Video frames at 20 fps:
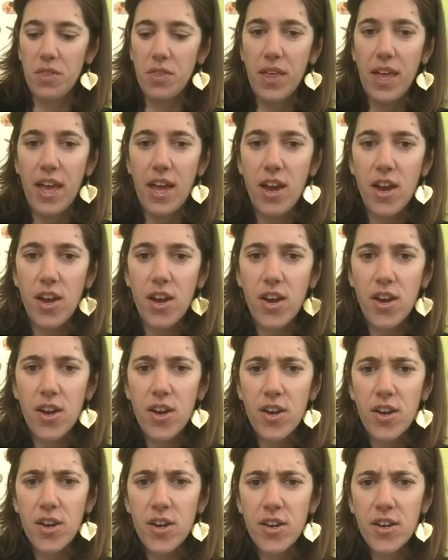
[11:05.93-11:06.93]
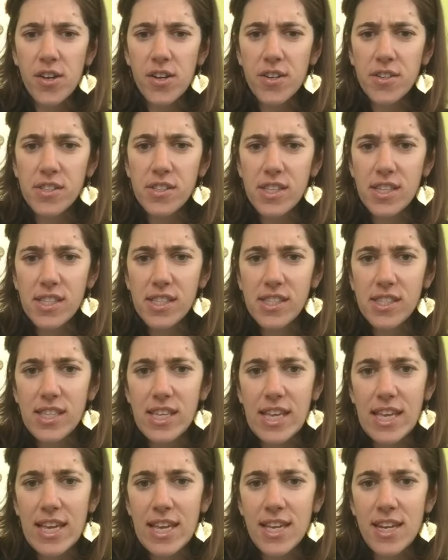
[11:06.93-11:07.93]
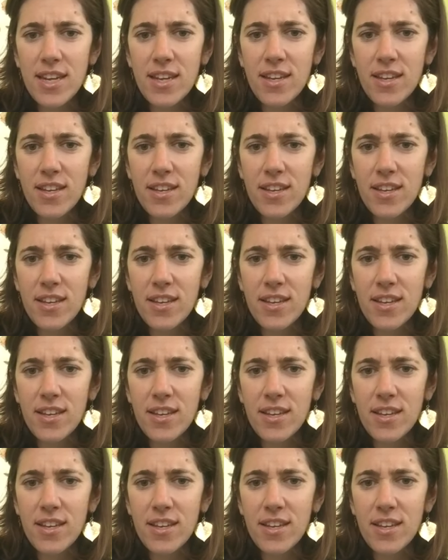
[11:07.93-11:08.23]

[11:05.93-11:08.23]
there's the seed